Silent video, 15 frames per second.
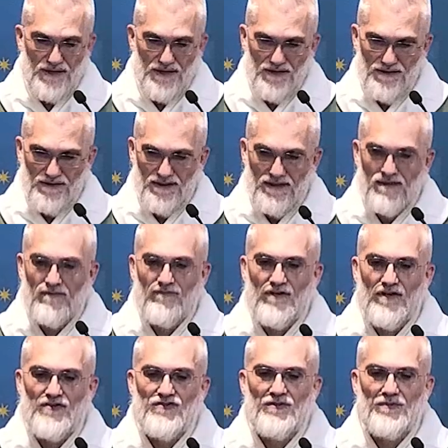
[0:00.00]
out in the
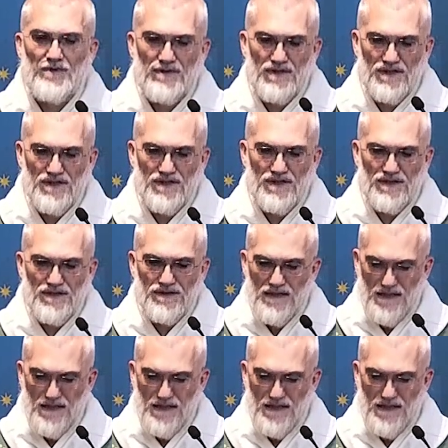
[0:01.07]
vestibule there.